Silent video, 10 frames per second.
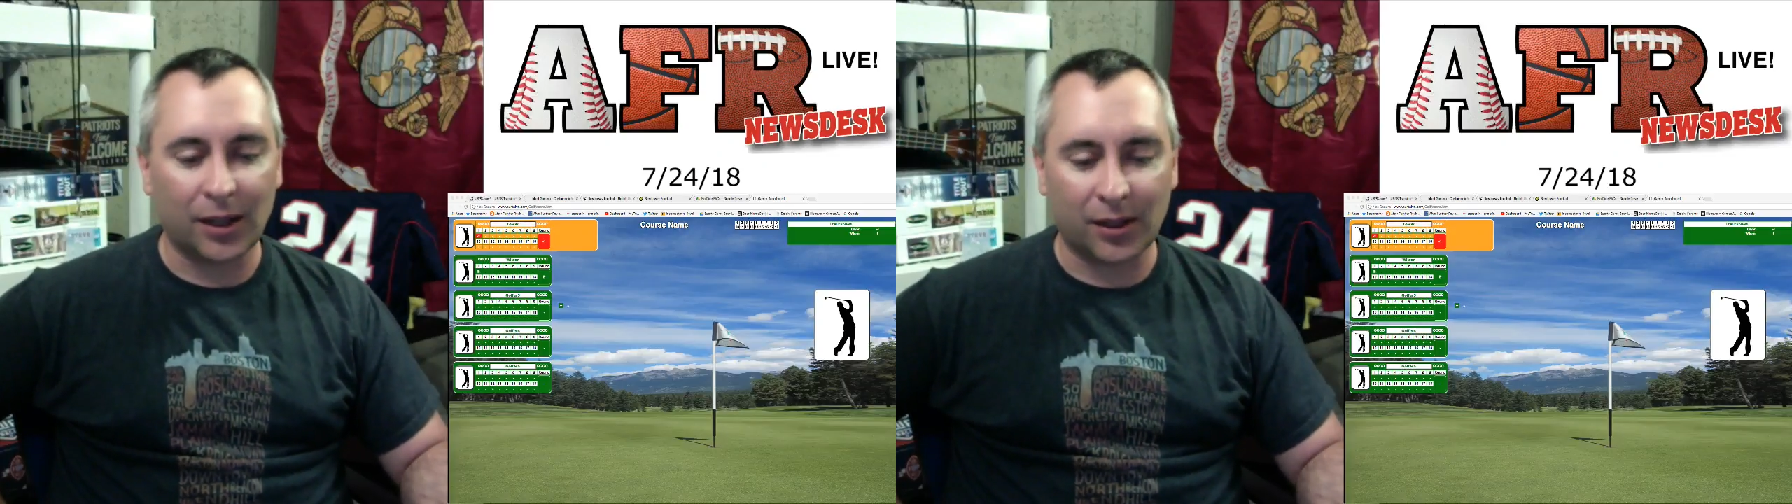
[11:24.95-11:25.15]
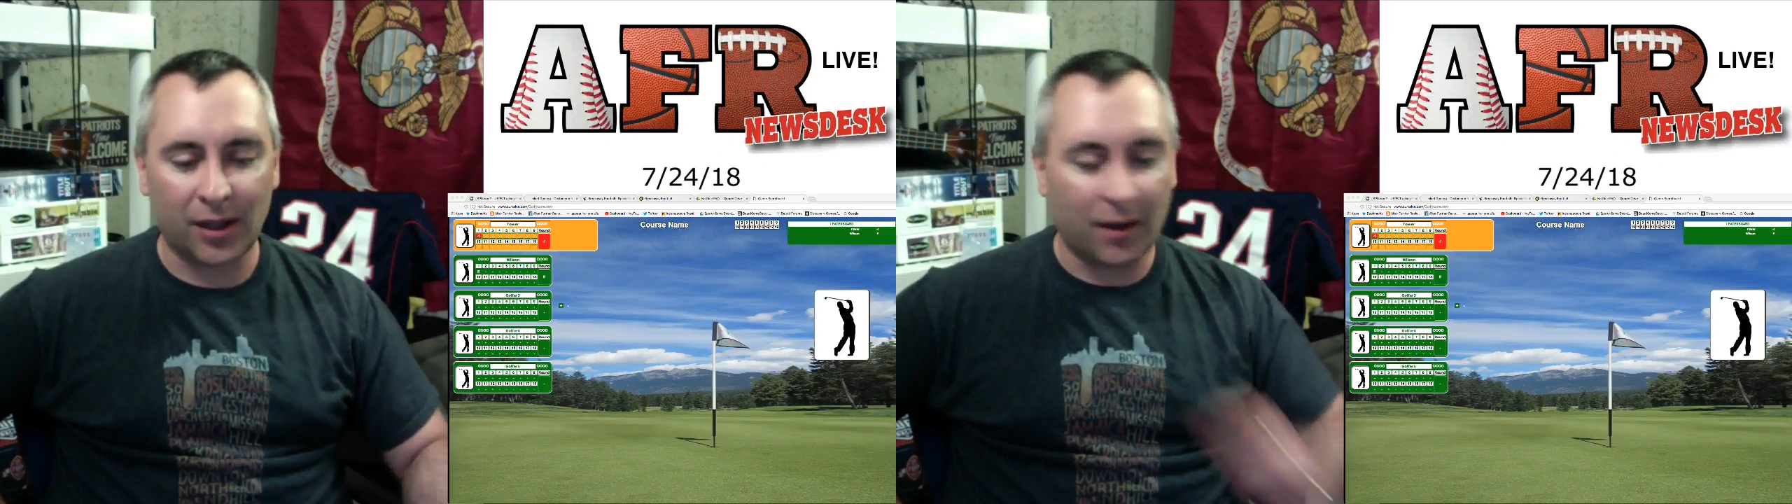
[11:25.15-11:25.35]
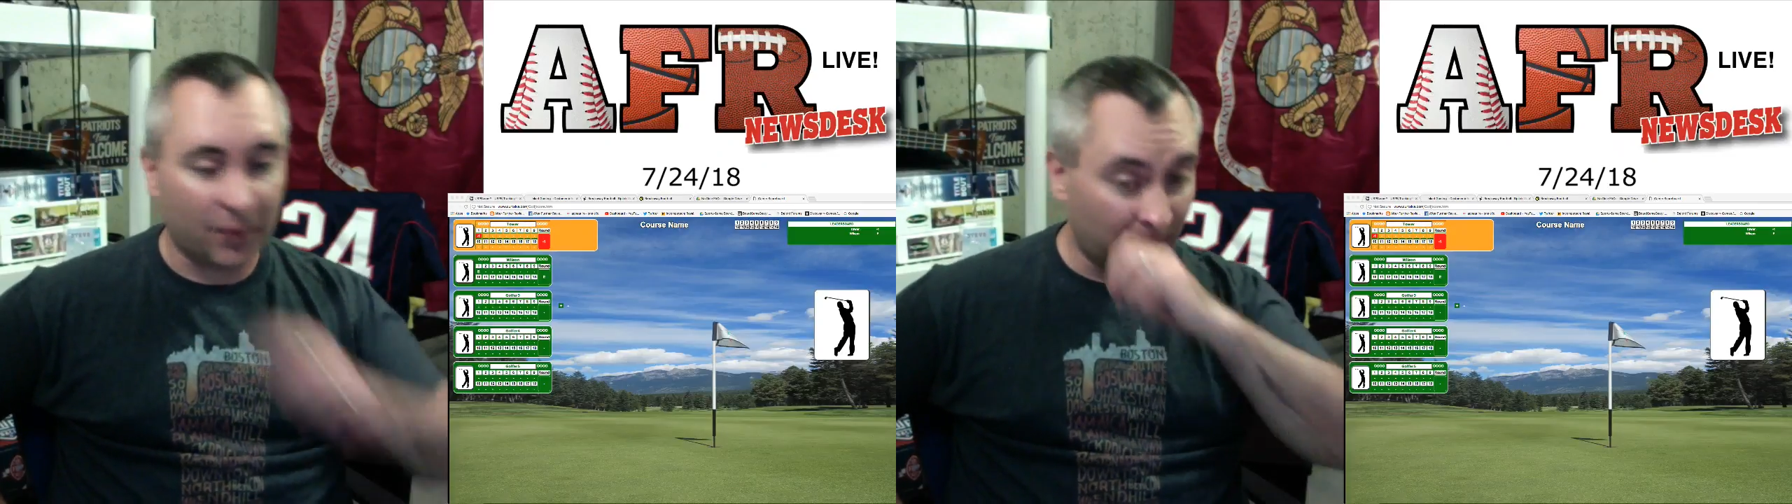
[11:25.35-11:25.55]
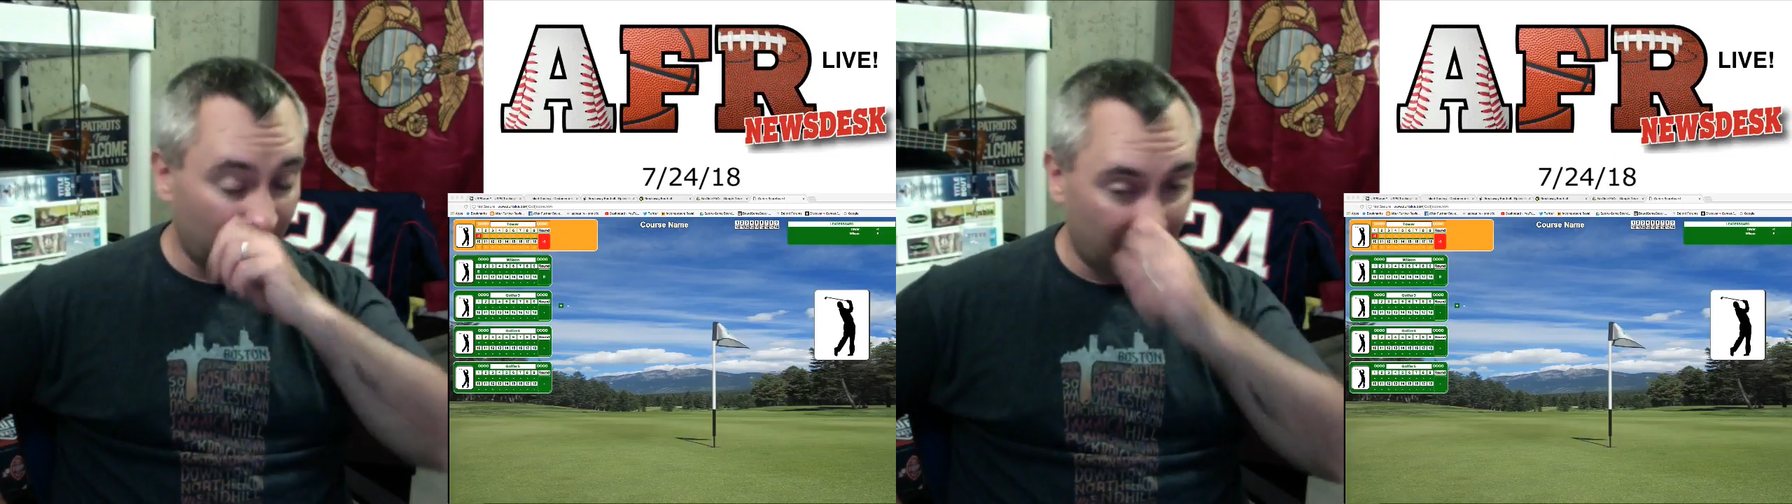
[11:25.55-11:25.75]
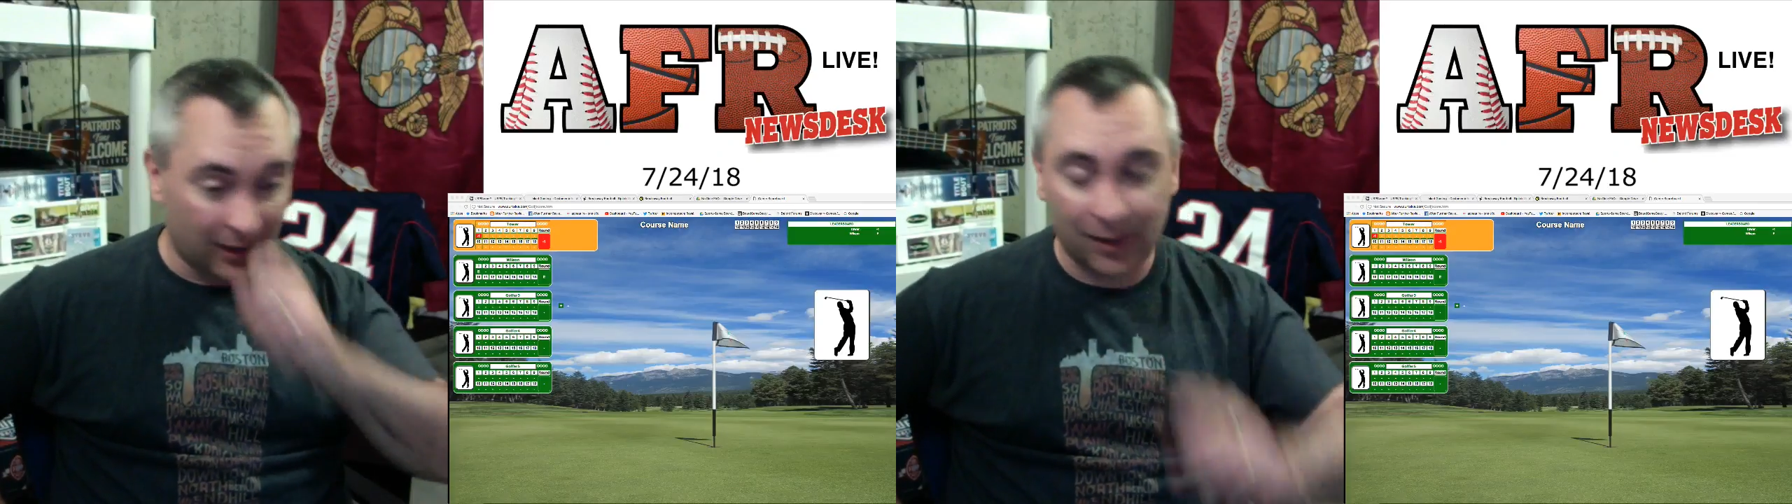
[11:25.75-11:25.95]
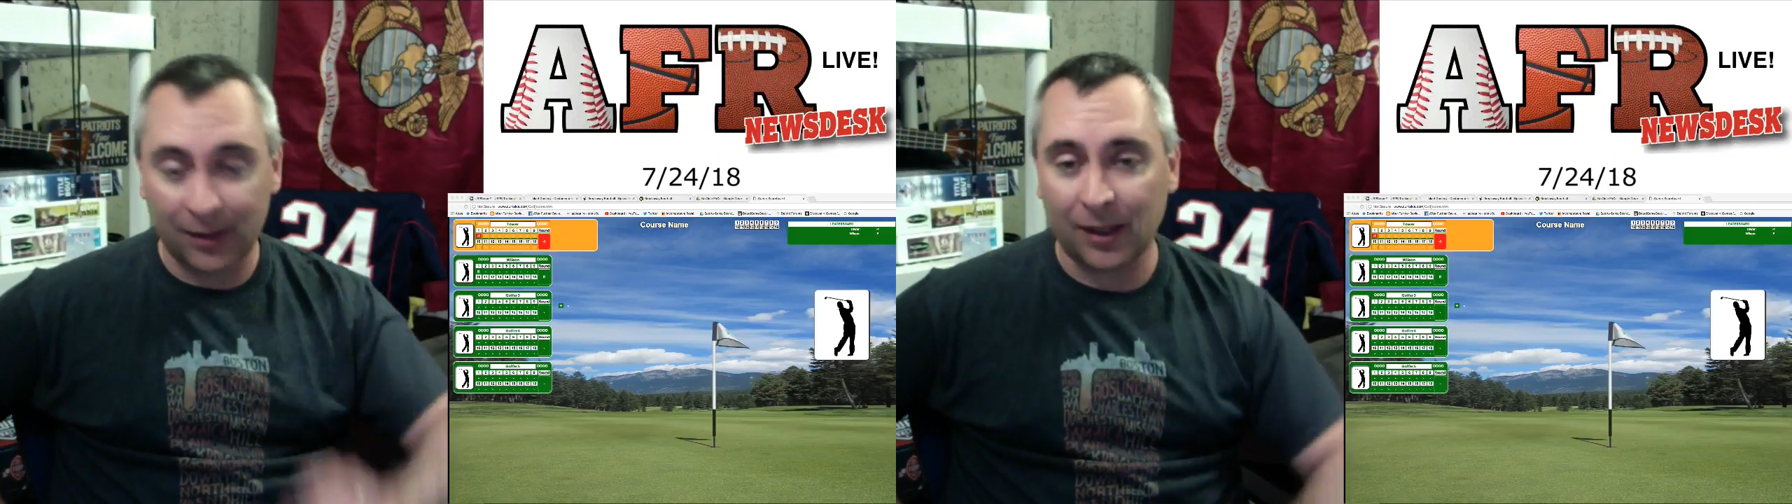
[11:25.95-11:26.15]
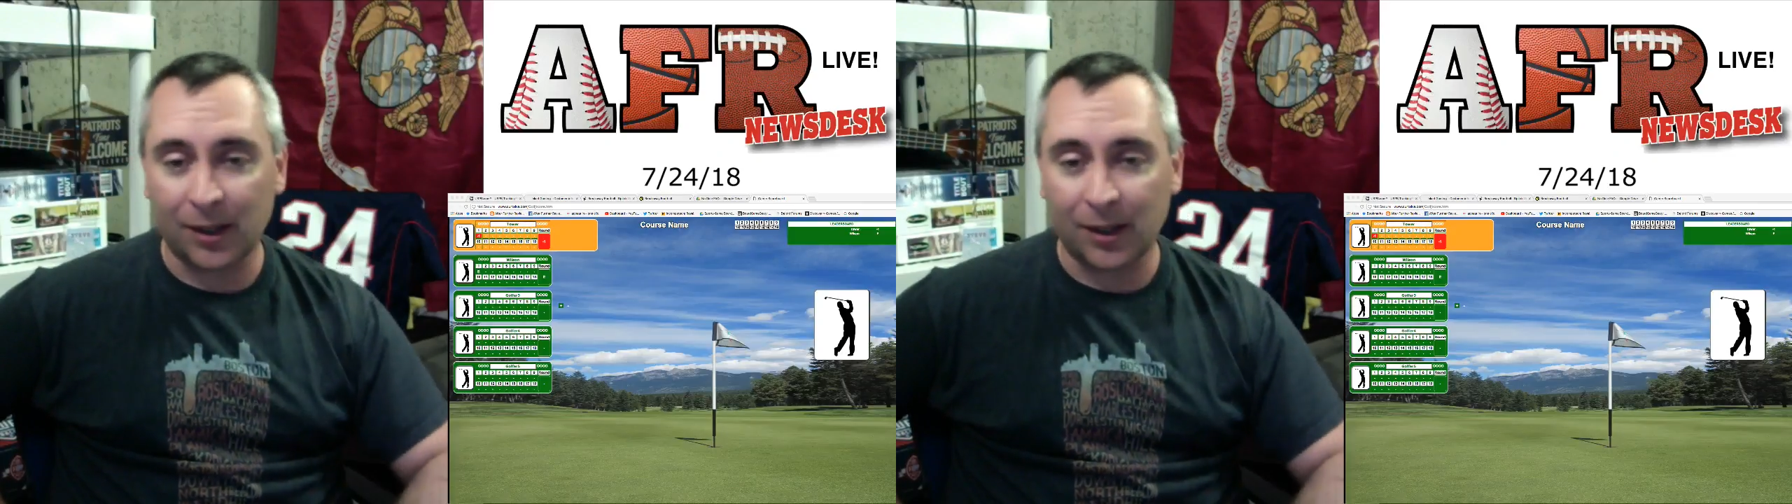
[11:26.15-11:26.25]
soft spot